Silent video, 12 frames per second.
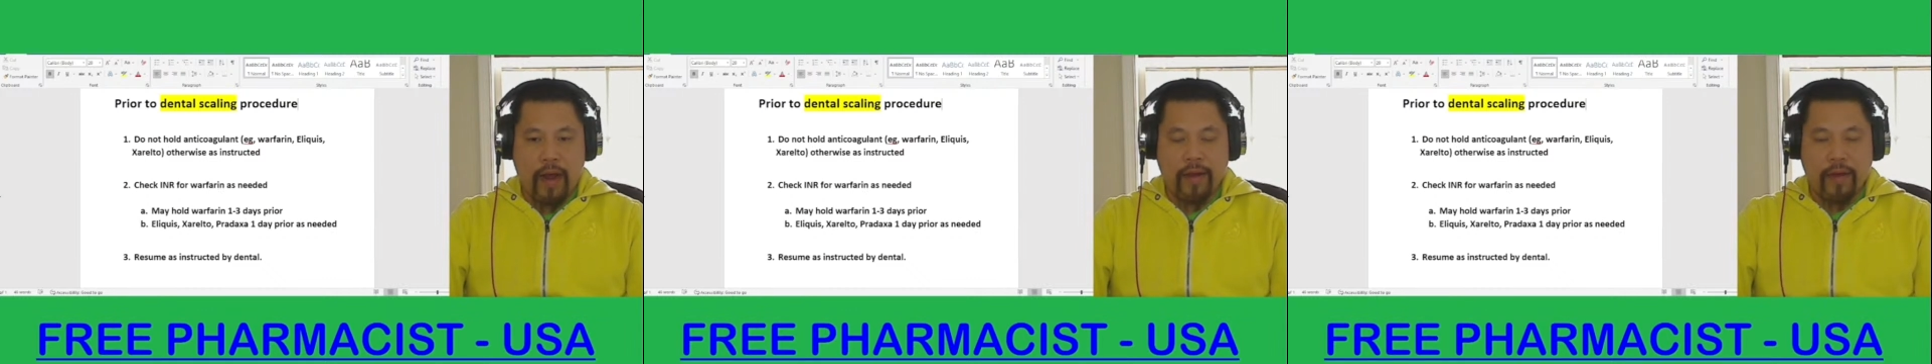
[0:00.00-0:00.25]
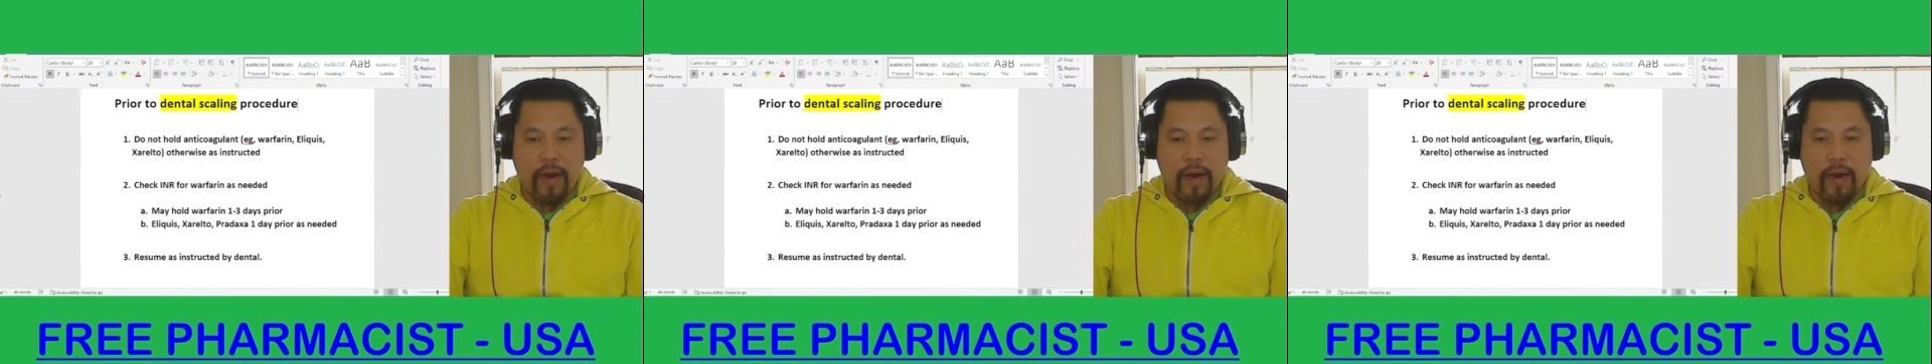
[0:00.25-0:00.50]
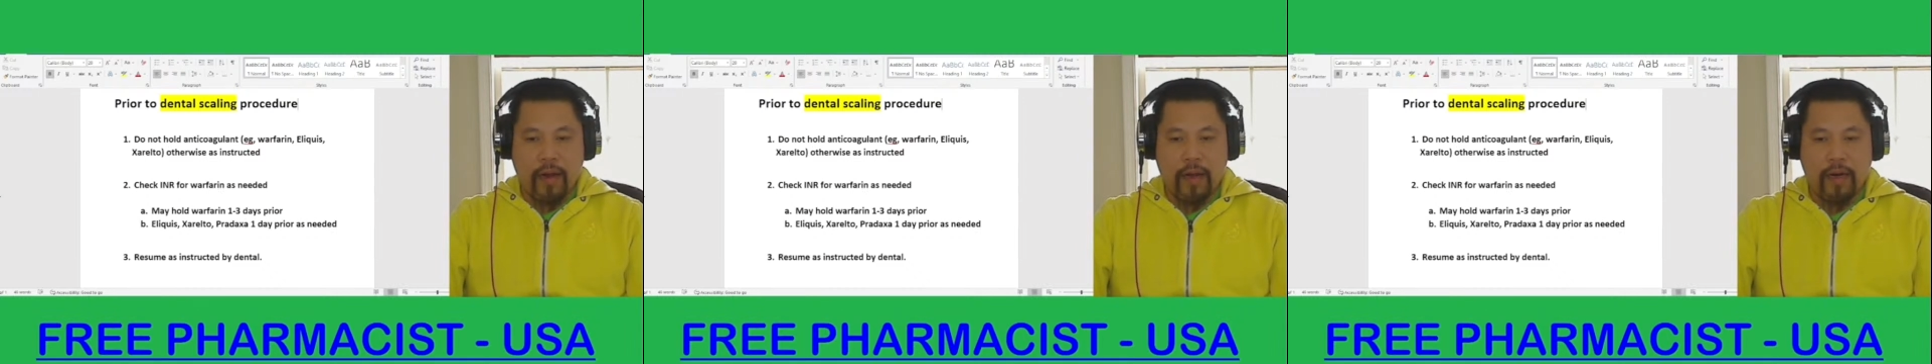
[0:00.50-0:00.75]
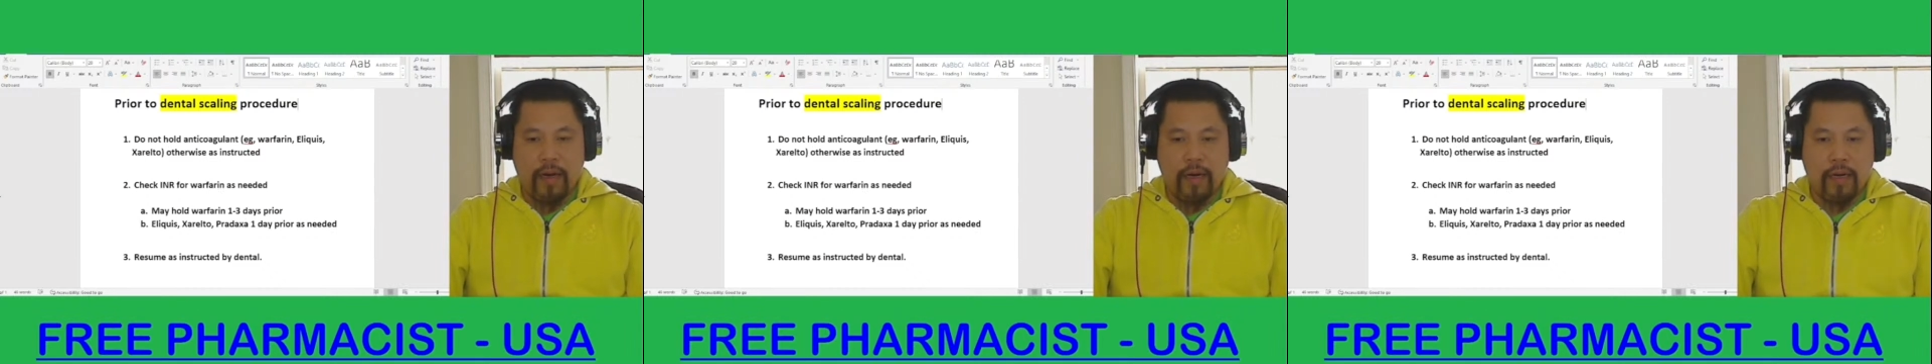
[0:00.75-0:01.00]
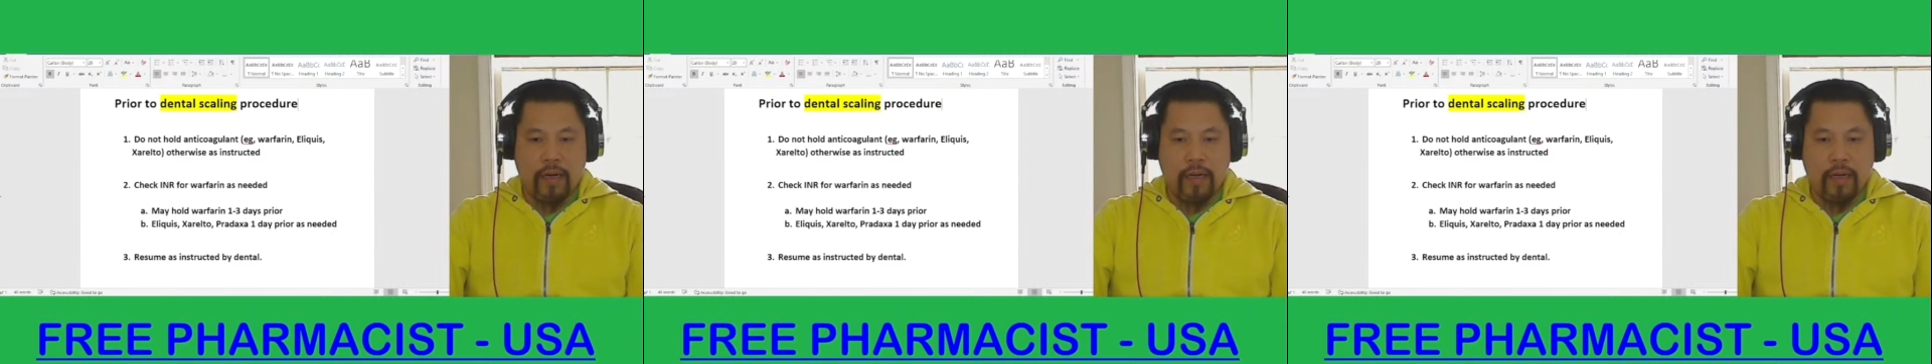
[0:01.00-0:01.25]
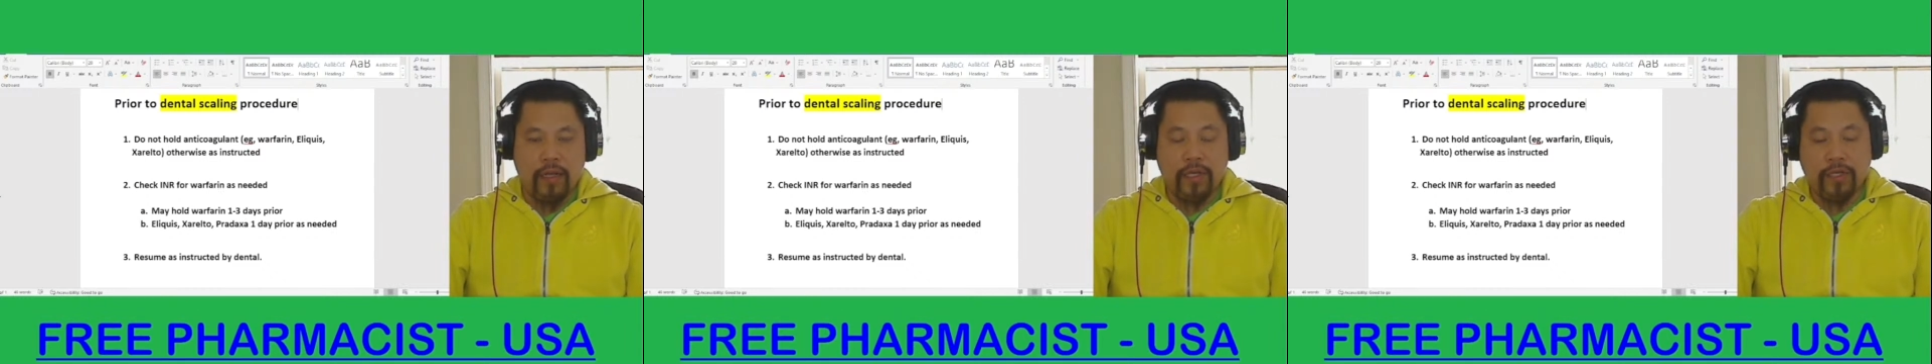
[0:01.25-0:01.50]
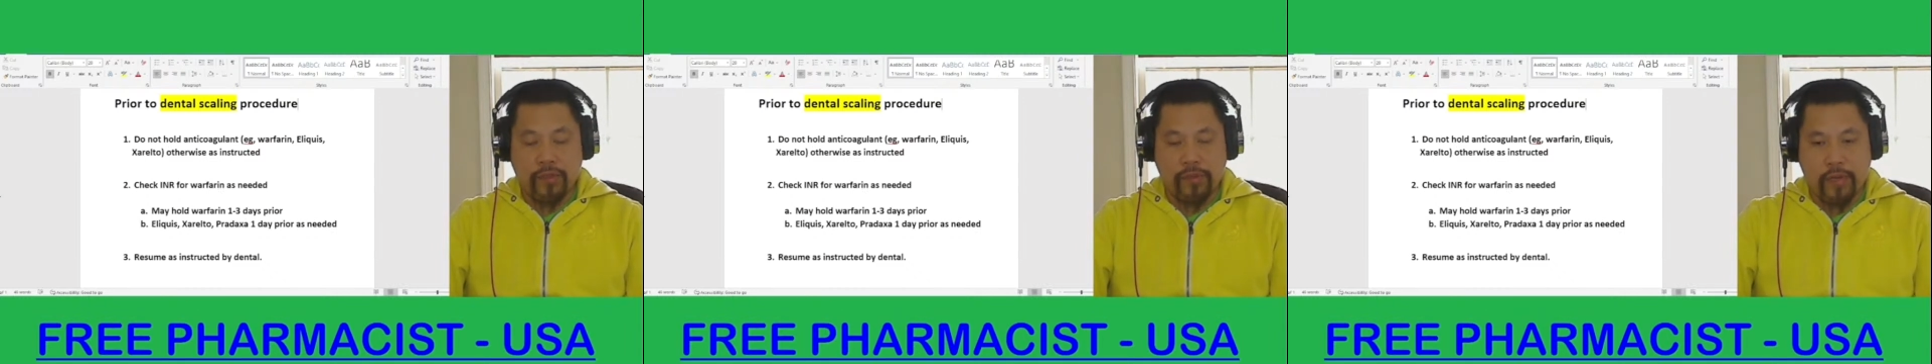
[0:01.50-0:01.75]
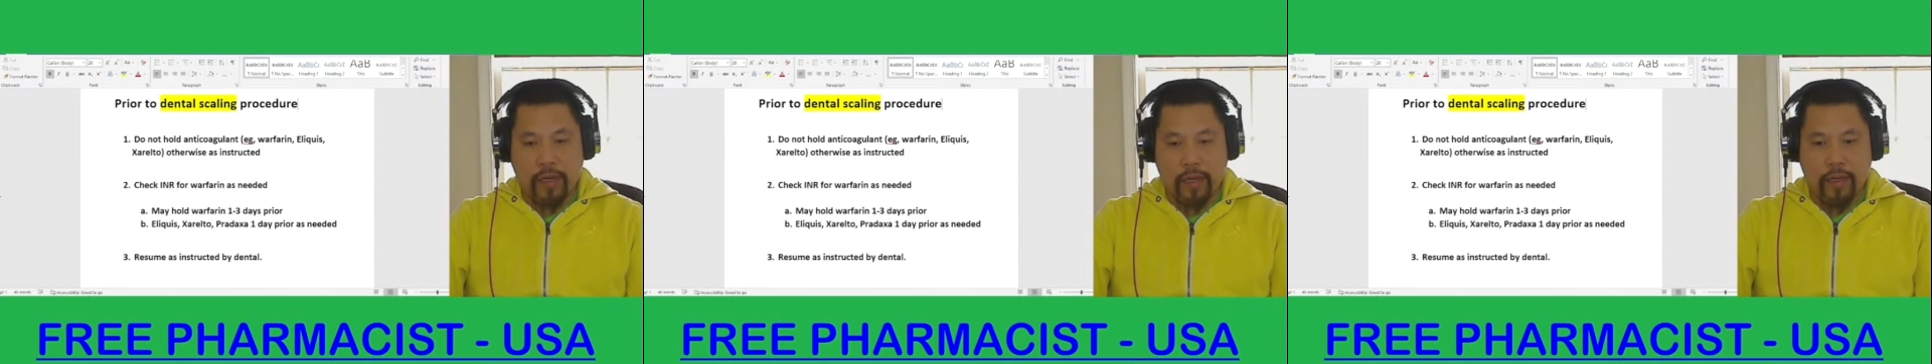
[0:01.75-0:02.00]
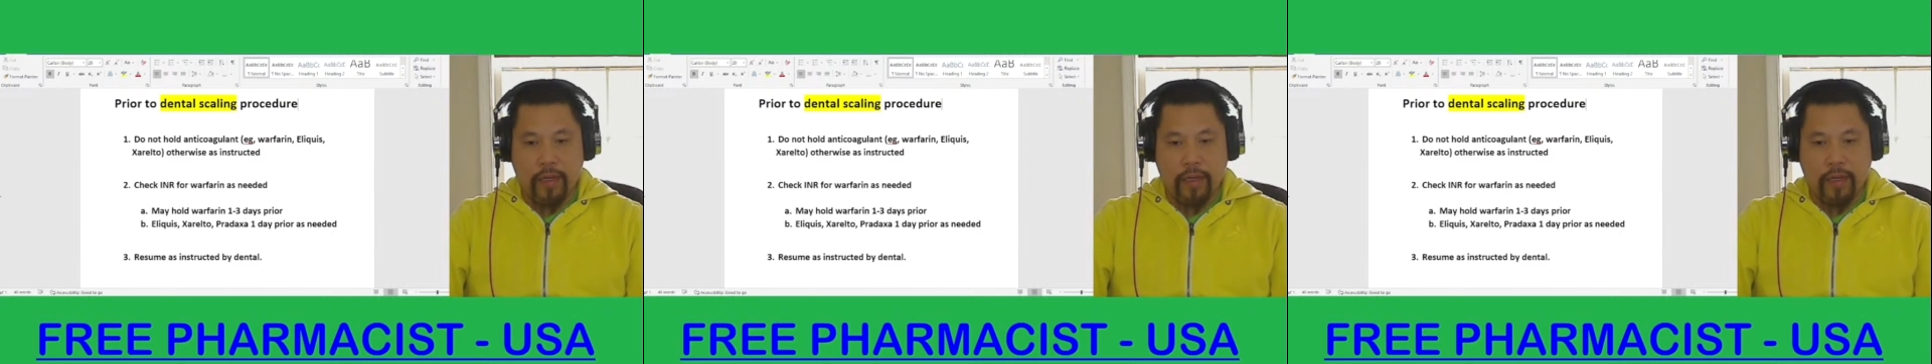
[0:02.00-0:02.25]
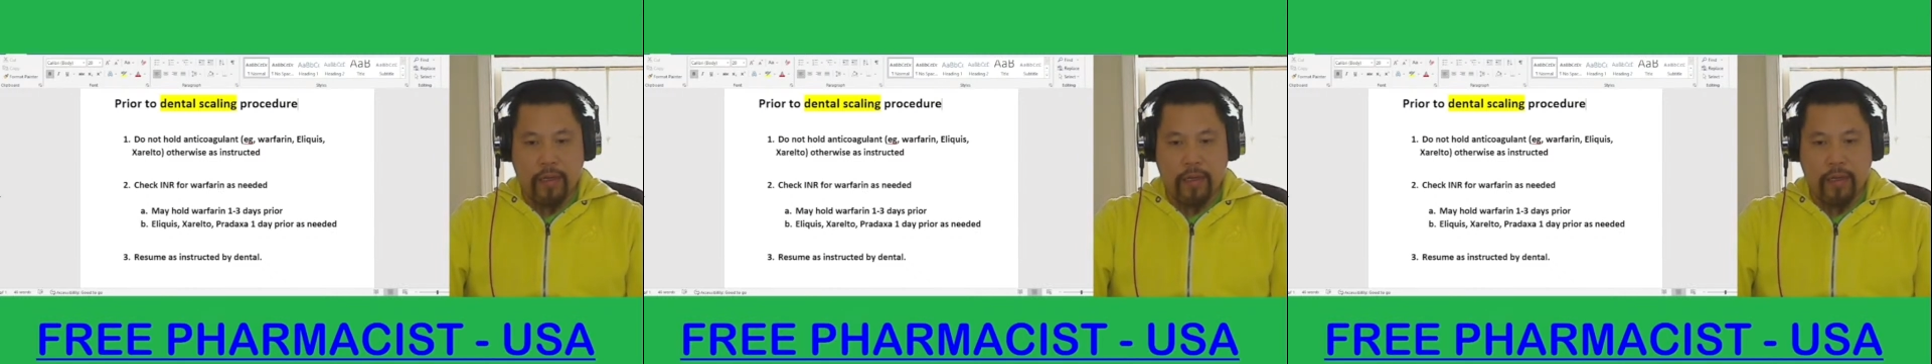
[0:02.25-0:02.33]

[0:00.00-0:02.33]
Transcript: INR history